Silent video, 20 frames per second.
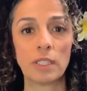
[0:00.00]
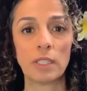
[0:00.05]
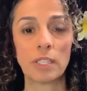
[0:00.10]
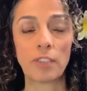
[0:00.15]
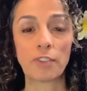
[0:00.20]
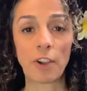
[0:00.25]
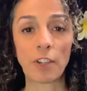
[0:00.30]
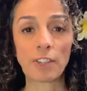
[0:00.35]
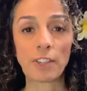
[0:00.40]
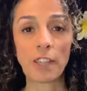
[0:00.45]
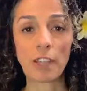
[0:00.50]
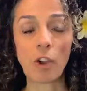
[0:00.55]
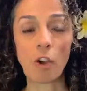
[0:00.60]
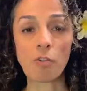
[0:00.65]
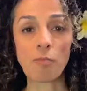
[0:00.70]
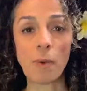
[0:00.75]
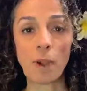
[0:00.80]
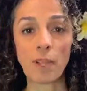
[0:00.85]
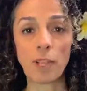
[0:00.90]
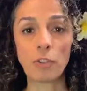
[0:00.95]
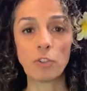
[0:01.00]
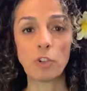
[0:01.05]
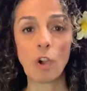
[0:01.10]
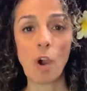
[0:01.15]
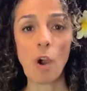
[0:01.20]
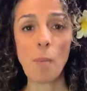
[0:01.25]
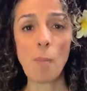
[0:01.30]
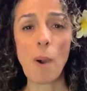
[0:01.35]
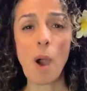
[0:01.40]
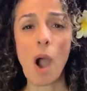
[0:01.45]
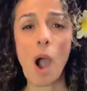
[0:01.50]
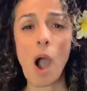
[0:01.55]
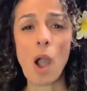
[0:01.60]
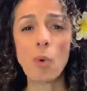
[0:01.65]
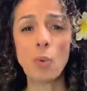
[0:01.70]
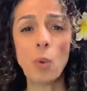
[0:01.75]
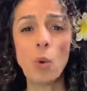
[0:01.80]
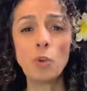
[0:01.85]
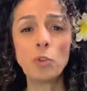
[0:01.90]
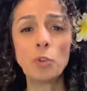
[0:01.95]
If I take off my hijab, I
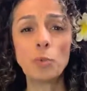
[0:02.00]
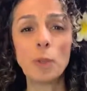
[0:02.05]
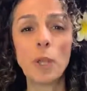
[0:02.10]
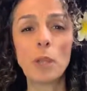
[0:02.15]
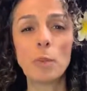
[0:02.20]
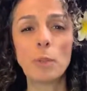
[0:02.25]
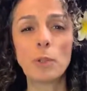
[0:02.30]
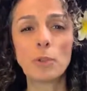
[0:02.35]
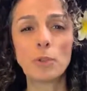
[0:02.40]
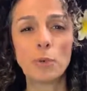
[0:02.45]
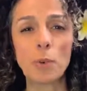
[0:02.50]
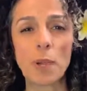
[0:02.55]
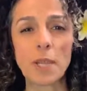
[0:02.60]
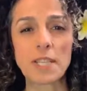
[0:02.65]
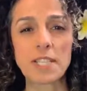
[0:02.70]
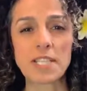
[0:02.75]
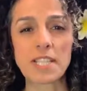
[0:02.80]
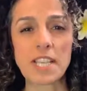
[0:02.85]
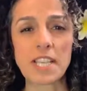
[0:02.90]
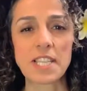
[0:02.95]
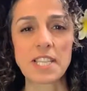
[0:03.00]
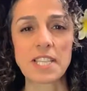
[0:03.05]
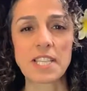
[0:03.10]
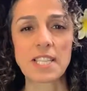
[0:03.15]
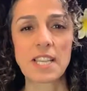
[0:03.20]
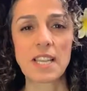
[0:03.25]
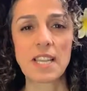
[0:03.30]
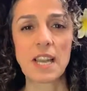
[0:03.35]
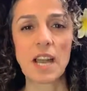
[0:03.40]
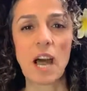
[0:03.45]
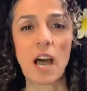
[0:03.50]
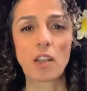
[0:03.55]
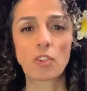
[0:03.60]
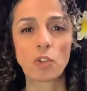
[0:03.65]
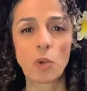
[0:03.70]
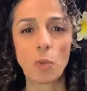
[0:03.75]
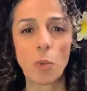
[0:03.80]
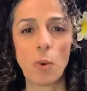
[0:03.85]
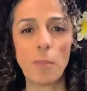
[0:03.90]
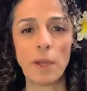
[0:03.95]
won't be able to exist as
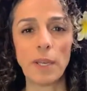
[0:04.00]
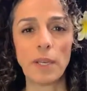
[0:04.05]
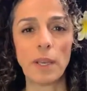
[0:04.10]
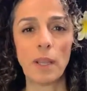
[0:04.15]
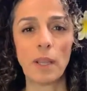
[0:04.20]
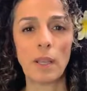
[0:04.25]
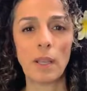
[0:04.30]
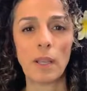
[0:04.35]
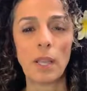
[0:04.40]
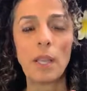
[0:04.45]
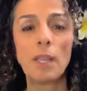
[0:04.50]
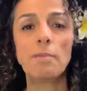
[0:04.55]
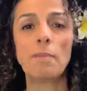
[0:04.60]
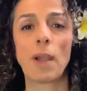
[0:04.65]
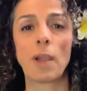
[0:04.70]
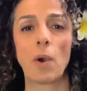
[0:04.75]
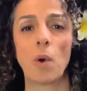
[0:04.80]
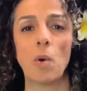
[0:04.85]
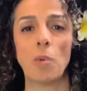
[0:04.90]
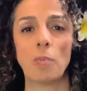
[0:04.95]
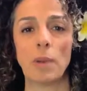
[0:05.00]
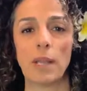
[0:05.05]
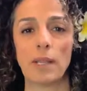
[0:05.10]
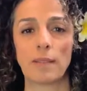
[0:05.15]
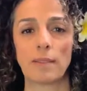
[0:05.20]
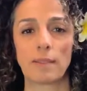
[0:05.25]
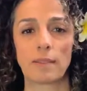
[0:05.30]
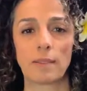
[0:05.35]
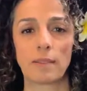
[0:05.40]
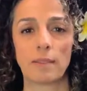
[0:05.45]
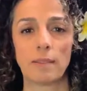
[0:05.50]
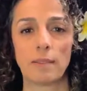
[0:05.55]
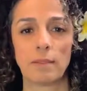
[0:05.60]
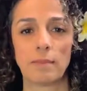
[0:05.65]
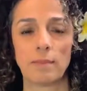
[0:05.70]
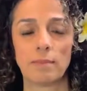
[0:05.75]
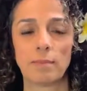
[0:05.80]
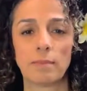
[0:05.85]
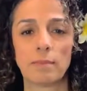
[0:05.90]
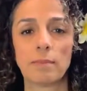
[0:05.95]
a woman in my homeland.
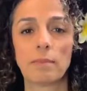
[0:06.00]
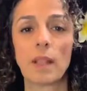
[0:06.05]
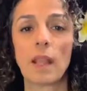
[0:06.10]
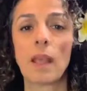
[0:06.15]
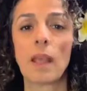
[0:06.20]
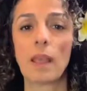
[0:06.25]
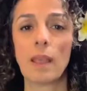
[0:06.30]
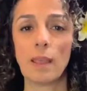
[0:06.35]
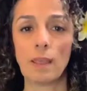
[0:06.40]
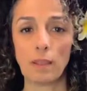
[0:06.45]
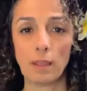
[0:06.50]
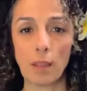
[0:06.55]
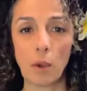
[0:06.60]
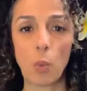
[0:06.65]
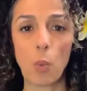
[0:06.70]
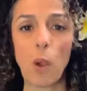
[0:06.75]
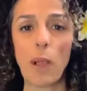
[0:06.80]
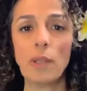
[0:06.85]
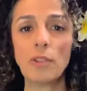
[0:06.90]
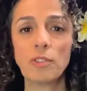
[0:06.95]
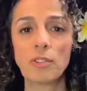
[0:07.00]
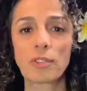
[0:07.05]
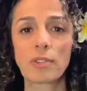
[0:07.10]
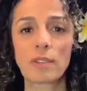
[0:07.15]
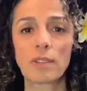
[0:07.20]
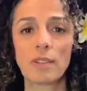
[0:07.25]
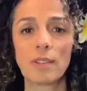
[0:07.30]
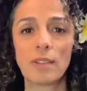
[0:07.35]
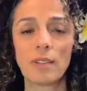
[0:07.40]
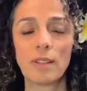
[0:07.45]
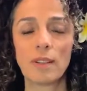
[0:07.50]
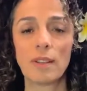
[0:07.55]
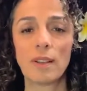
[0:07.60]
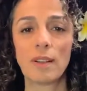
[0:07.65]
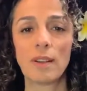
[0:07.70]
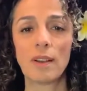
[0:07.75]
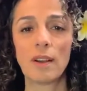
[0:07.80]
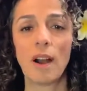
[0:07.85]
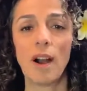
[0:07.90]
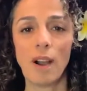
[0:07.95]
In the West,
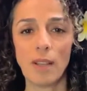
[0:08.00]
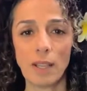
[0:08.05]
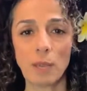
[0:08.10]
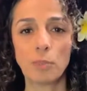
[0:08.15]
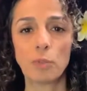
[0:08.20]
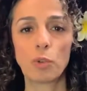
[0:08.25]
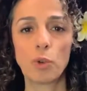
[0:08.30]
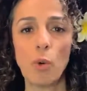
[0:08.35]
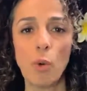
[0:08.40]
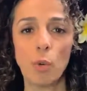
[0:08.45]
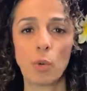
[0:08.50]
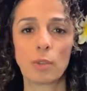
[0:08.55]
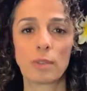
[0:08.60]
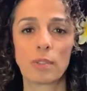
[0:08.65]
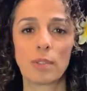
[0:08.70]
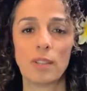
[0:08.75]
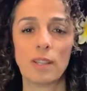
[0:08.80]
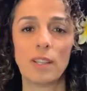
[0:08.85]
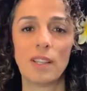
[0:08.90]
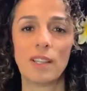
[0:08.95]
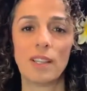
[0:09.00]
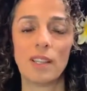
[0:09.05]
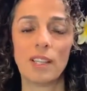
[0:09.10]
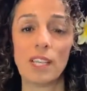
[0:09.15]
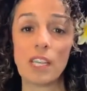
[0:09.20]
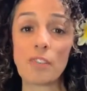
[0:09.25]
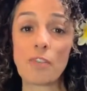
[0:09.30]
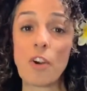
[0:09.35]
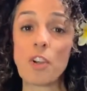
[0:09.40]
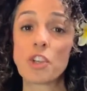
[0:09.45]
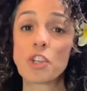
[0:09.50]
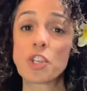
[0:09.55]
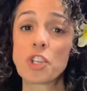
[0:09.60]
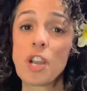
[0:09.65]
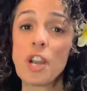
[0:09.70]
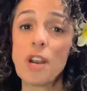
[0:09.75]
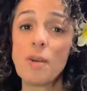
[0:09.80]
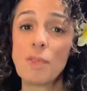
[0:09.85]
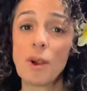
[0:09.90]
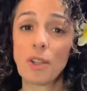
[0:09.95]
I am told if I
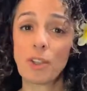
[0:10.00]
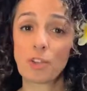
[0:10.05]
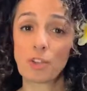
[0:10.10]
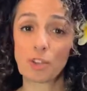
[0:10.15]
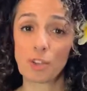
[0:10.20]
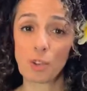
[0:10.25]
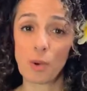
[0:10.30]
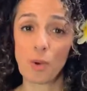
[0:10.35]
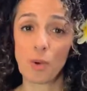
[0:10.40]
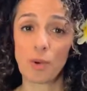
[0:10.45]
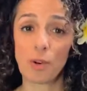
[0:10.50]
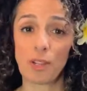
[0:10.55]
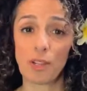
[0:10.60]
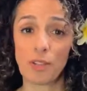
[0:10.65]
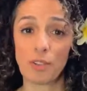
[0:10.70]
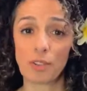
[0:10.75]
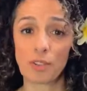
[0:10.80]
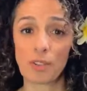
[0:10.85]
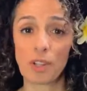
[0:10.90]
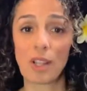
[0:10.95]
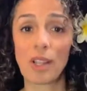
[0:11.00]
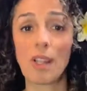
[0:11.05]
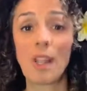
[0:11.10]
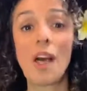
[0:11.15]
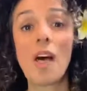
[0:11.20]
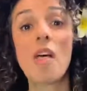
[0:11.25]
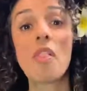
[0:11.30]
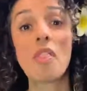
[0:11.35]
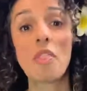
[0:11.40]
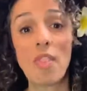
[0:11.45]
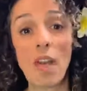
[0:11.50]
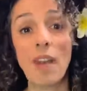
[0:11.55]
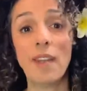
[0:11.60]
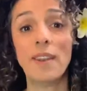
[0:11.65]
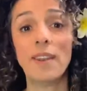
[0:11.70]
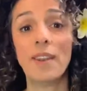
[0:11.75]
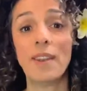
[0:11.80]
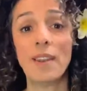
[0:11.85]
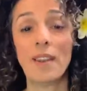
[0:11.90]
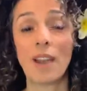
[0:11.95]
share my stories,
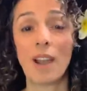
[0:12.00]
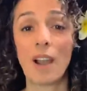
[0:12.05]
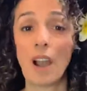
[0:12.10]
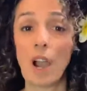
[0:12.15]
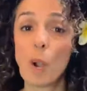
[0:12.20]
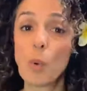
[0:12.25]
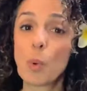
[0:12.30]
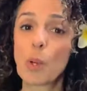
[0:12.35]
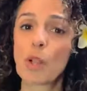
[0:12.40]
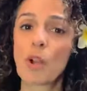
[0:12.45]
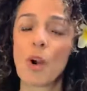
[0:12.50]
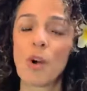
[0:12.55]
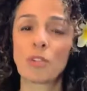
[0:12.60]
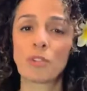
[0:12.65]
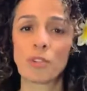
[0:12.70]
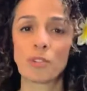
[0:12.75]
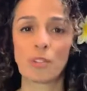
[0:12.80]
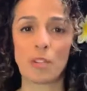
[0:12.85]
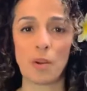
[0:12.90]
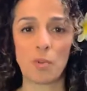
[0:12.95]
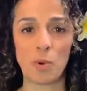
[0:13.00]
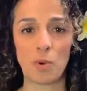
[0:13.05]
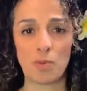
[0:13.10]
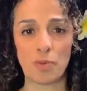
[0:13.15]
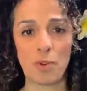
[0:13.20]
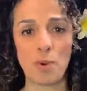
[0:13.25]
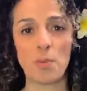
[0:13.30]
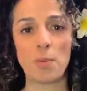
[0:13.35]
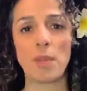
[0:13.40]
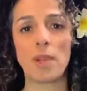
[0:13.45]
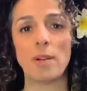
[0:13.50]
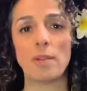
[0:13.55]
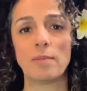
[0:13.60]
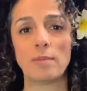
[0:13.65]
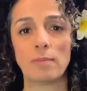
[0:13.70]
then I will cause Islamophobia.